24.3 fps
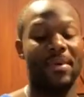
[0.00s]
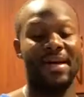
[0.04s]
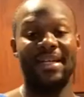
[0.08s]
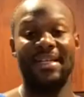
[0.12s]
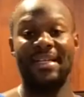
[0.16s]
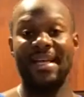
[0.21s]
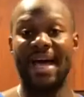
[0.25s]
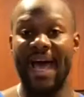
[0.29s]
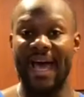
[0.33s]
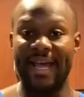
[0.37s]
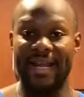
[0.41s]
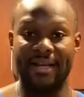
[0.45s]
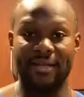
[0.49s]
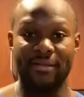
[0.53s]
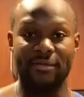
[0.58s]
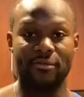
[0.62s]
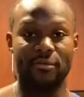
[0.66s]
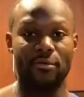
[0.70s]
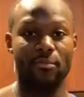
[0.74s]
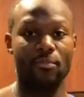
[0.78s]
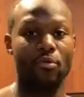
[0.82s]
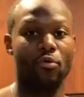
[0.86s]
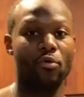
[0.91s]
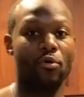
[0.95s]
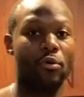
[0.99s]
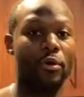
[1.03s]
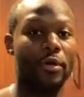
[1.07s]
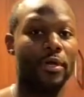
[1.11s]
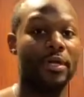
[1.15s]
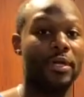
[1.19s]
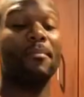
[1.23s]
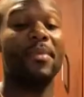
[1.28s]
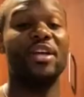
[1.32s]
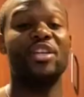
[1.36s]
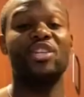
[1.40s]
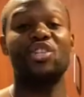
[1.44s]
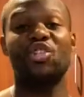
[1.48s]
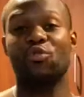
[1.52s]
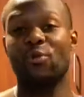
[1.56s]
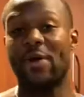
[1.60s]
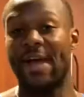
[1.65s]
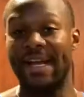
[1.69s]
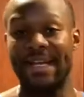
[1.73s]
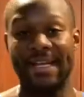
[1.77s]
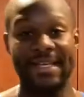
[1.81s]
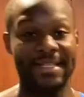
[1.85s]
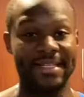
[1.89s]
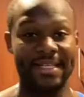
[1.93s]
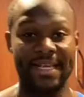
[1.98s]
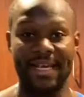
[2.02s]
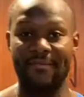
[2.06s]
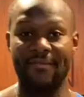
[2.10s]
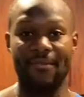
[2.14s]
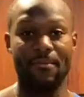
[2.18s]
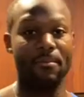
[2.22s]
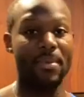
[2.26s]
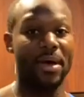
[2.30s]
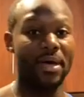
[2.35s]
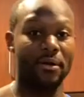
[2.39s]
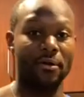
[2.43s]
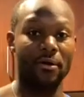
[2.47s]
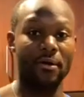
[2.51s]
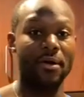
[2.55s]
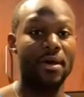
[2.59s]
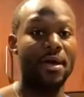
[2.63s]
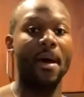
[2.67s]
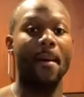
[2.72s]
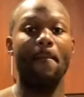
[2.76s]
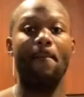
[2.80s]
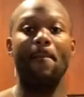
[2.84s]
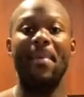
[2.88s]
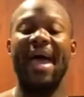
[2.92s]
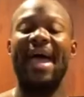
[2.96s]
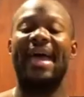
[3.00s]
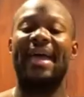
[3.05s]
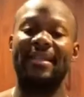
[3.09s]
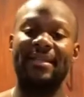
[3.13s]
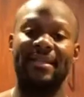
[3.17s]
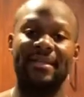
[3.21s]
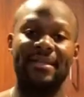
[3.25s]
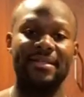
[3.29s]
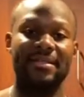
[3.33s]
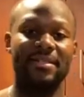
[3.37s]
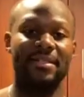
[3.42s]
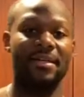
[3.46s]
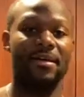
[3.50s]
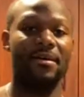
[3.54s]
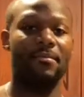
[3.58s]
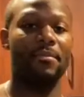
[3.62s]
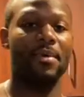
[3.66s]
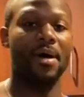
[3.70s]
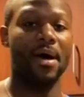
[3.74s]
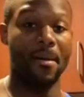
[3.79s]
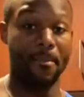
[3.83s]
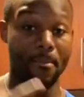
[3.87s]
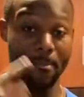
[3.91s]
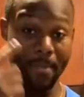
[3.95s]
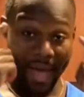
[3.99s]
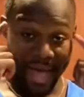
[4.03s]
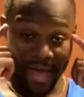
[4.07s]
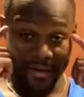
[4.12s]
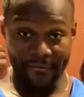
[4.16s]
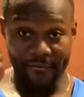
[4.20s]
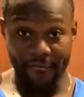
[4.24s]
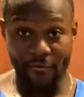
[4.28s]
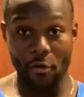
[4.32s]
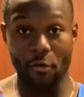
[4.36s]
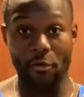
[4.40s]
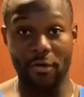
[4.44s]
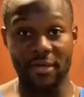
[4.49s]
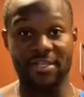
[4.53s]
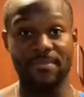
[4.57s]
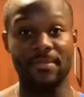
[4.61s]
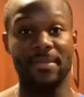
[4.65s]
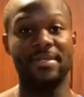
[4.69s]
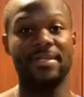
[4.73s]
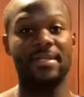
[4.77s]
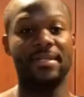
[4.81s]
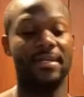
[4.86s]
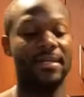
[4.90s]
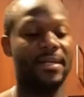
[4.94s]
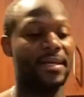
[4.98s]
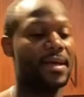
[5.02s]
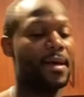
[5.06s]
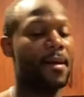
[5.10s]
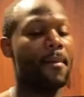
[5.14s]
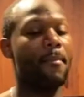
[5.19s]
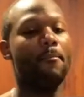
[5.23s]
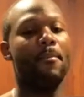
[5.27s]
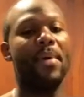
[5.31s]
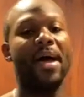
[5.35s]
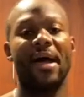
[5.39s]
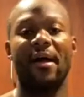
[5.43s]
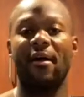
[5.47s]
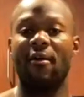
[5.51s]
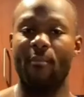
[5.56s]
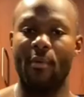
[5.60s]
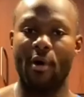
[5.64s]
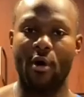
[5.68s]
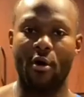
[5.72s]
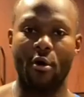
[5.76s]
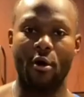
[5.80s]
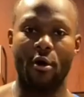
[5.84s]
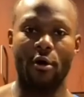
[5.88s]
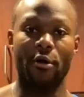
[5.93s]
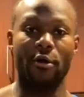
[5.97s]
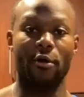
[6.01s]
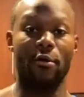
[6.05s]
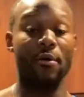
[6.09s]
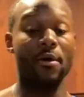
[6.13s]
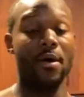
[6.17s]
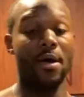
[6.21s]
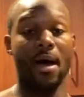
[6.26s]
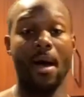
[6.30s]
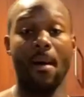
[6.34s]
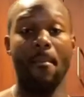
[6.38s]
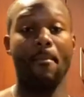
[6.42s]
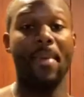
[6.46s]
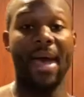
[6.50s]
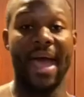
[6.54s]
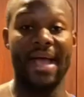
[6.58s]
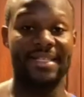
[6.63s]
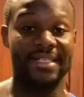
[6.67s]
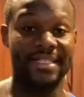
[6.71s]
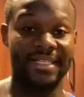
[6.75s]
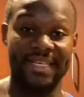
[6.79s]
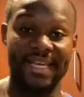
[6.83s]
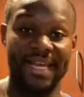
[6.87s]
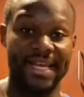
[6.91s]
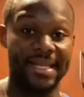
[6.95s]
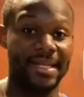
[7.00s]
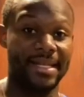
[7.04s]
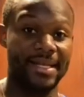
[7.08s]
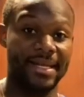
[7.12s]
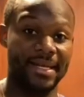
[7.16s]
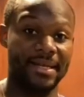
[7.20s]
my diet is on point, my training is even better, I'm back in the gym, I'm back focused mentally, I'm back on my cardio, I'm back just getting it